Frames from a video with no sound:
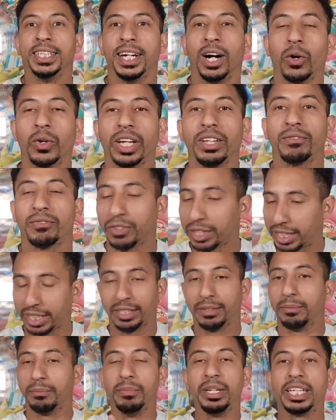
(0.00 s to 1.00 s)
Okay,
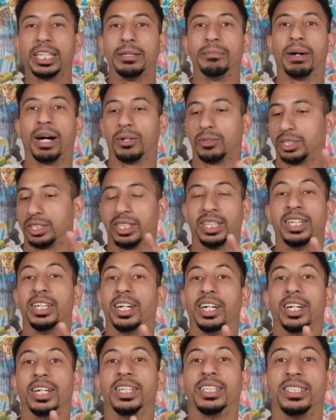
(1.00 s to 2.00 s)
freaking Mickey Mouse,
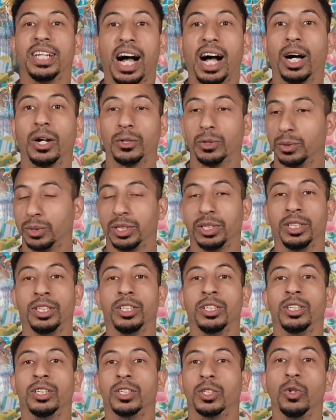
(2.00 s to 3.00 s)
uh, Donald,
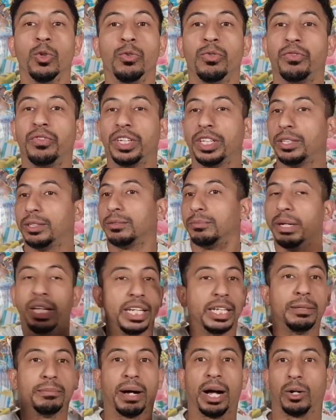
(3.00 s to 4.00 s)
Goofy,
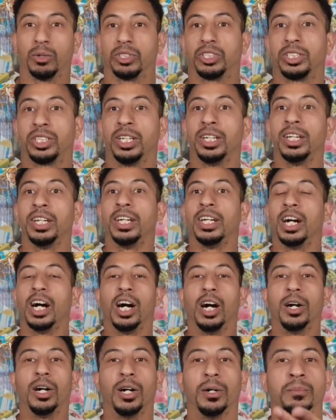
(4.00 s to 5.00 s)
Minnie Mouse,
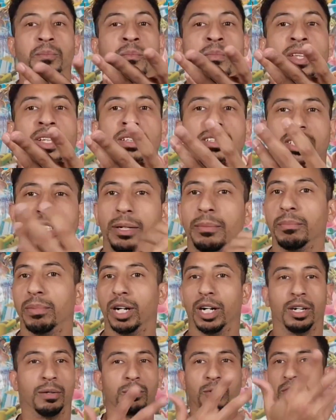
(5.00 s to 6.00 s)
uh, um,
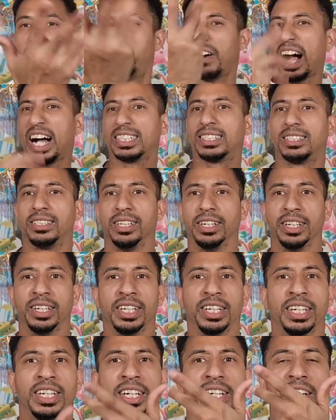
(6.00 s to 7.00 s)
Simba, Mufasa,
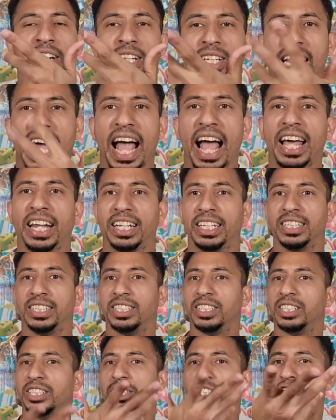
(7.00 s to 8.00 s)
Aladdin,
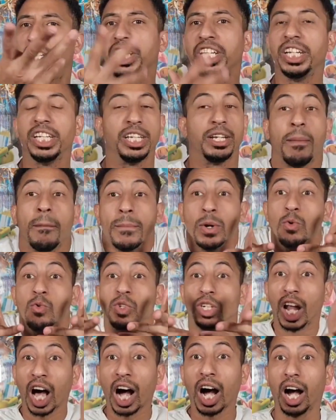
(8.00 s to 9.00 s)
Genie,
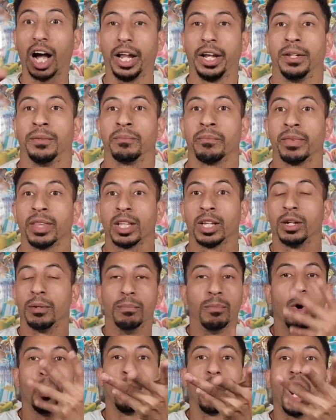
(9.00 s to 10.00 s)
Mulan,
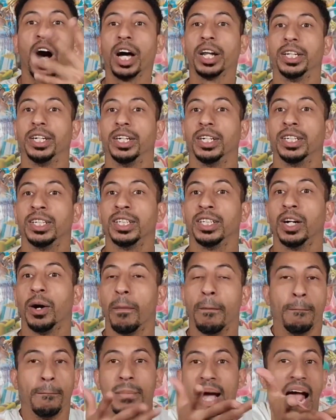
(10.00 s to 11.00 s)
Moana,
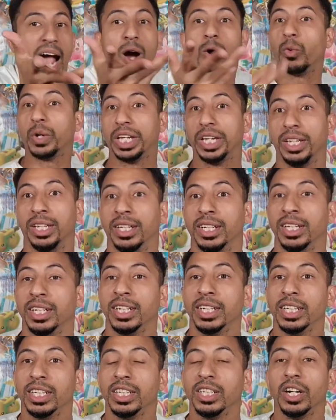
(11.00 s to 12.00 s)
Maui.
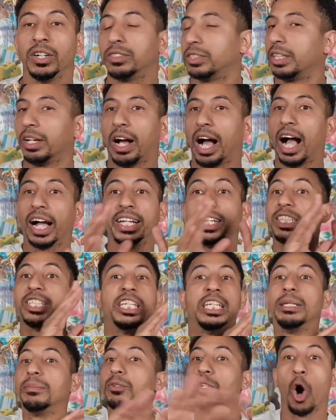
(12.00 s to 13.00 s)
Uh, I can
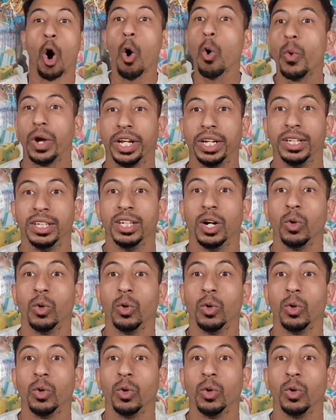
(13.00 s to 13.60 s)
keep going.